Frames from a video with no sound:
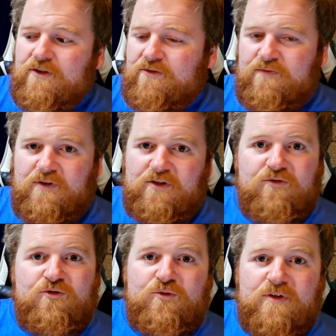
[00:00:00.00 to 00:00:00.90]
I could follow
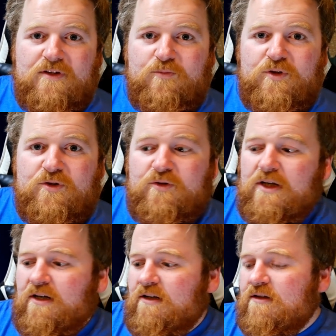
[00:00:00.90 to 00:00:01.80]
through on them, you know,
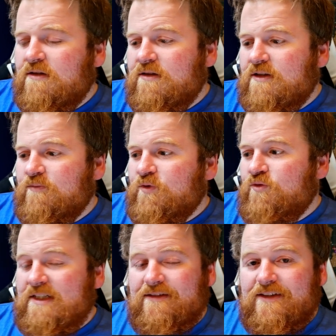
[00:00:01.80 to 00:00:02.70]
and a lot of the time the
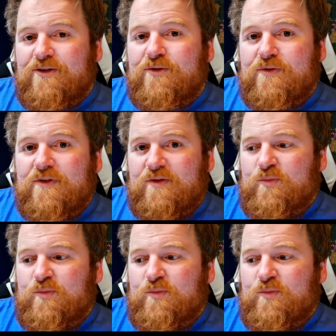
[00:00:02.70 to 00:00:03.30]
reason I don't is